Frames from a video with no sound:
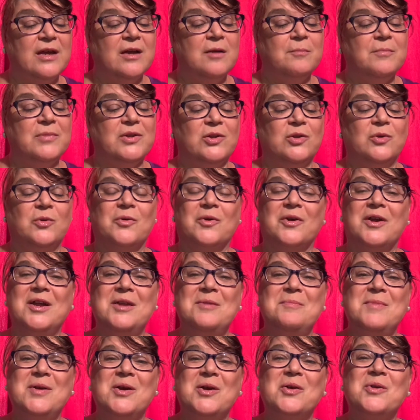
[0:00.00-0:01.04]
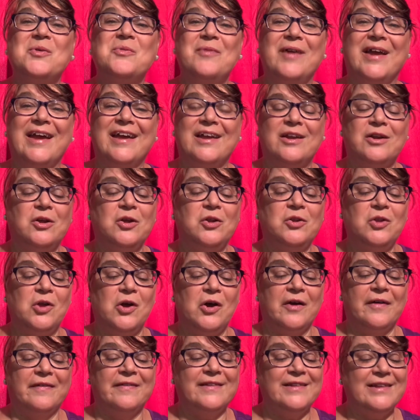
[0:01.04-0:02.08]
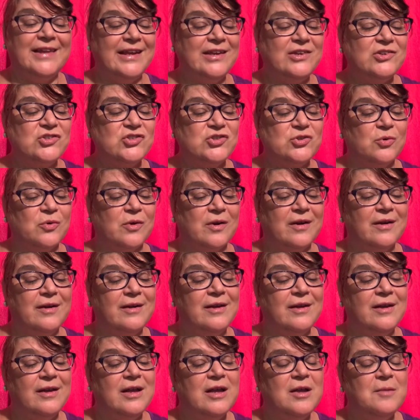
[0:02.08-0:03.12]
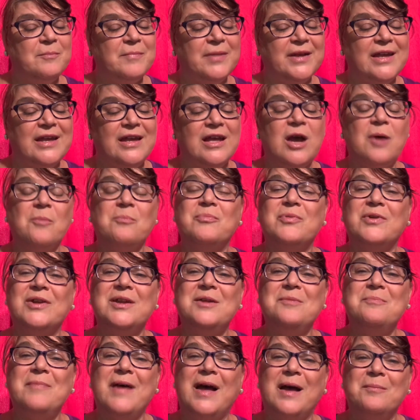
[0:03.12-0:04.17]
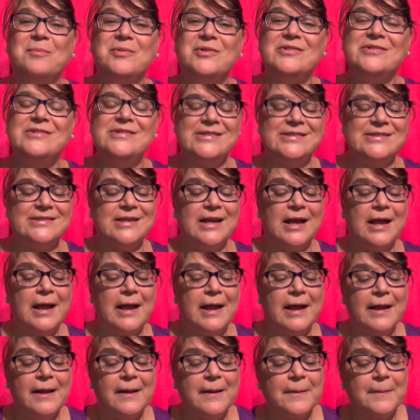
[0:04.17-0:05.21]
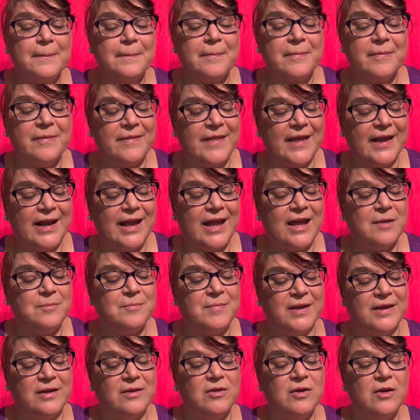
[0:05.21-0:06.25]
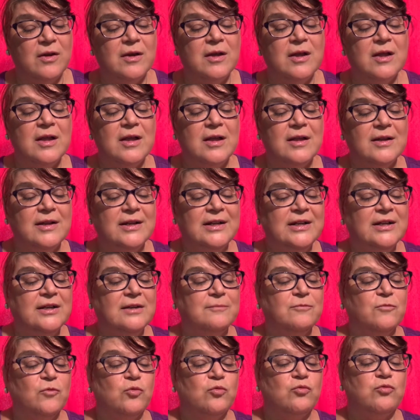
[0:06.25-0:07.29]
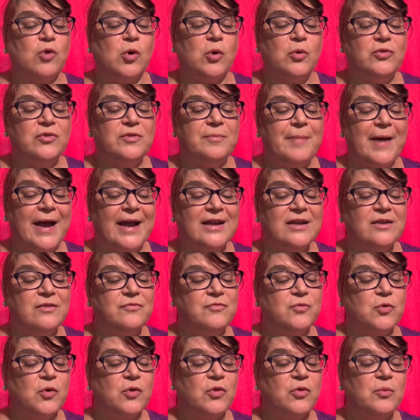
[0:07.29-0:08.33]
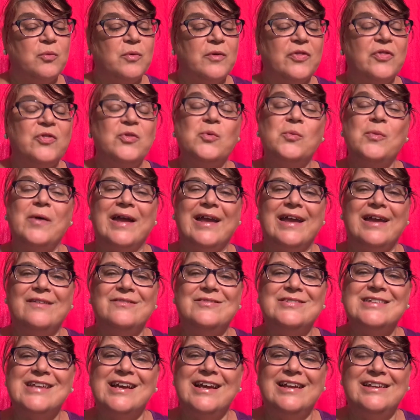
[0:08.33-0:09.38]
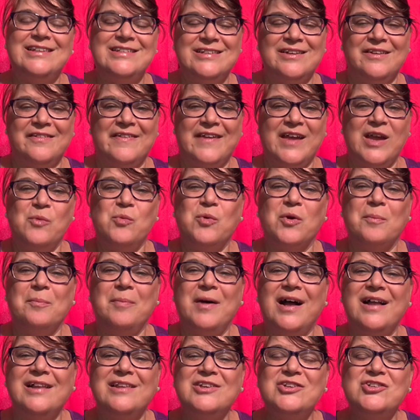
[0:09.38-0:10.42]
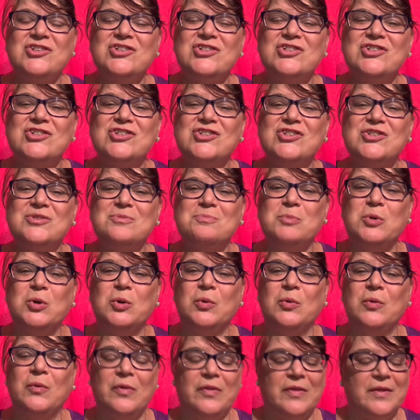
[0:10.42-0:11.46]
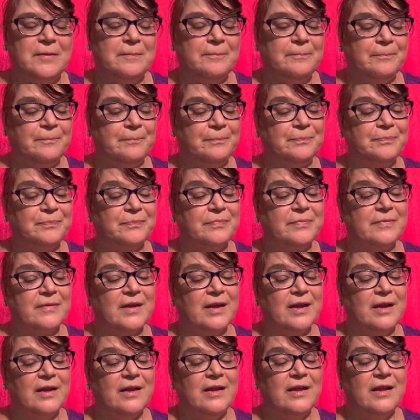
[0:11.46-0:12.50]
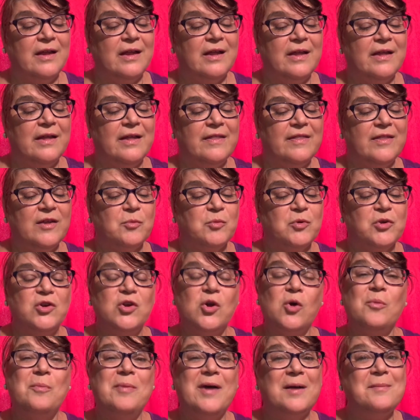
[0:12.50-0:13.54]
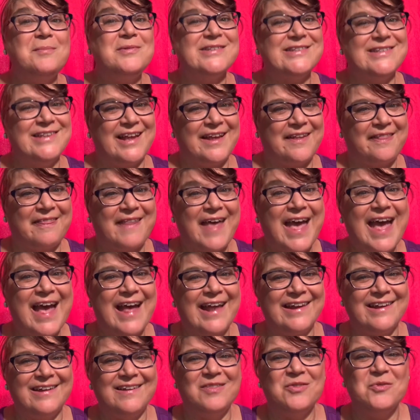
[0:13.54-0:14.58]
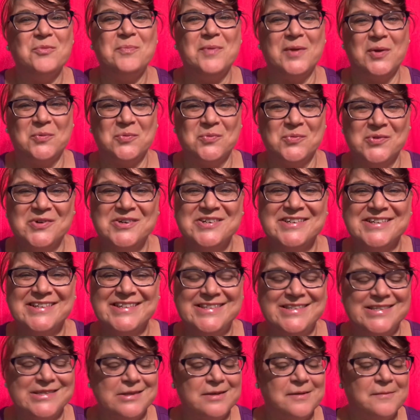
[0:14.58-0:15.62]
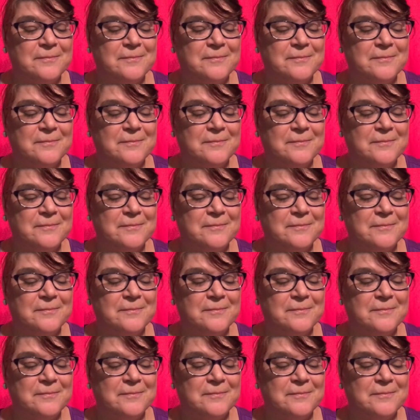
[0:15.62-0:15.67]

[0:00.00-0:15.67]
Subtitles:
But Laura and Mary ran along the lake shore, picking up pretty pebbles that had been rolled back and forth with the waves until they were polished smooth. There were no pebbles like that in the big woods.